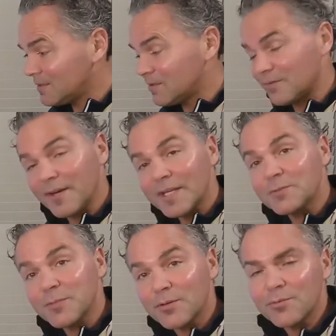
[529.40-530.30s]
the
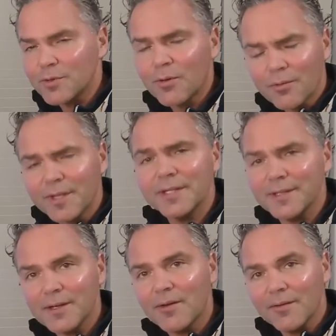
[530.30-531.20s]
device mode we already
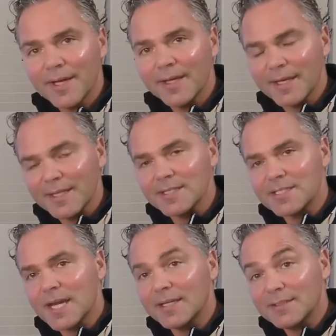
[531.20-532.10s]
know
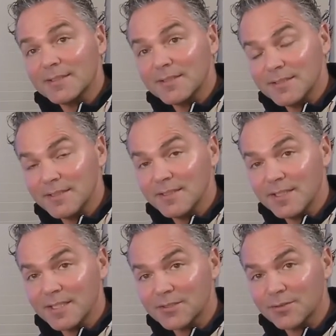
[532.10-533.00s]
inside the
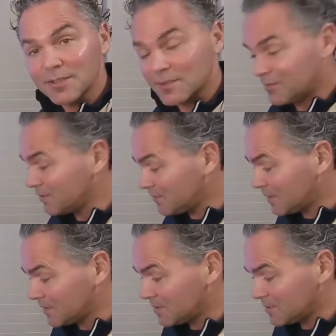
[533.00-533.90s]
X30
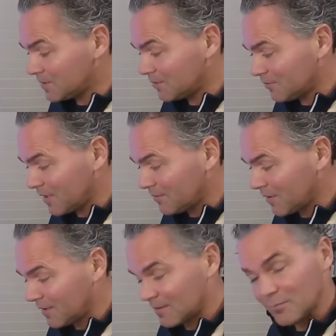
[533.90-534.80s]
50 and
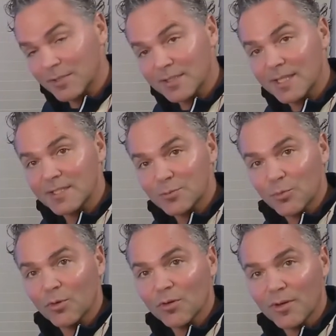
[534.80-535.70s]
G7500. But that is
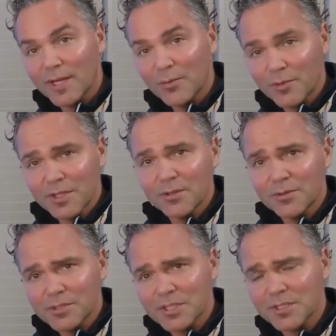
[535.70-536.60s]
more when
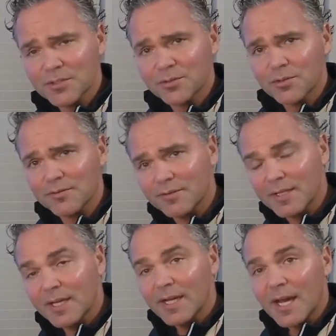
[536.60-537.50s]
you use it in a sort of
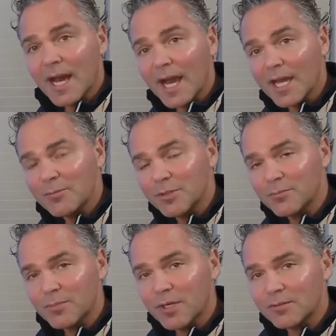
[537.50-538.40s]

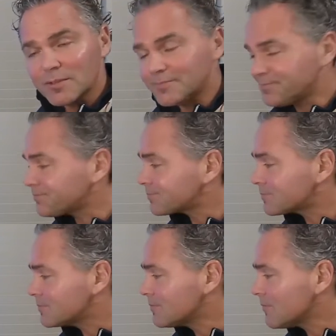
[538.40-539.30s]
hybrid mode.
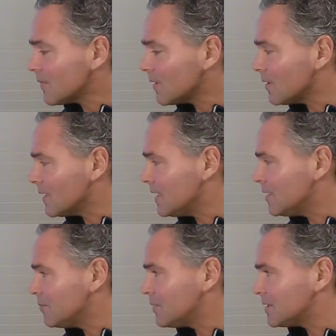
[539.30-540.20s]

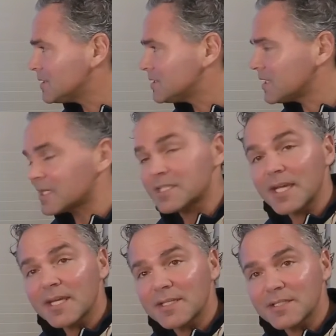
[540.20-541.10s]
But it's
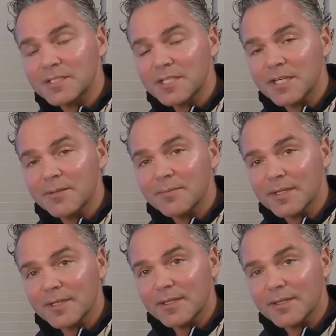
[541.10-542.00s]
exactly the
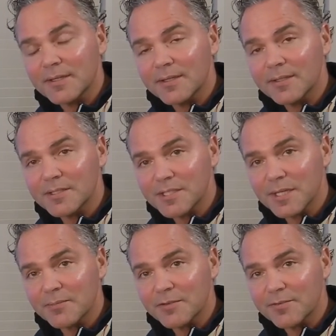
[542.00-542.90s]
same
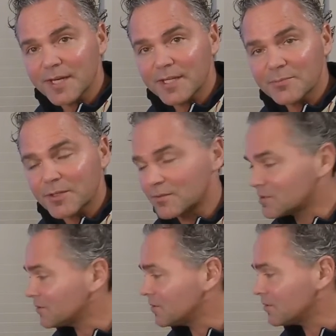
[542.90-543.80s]
device mode. So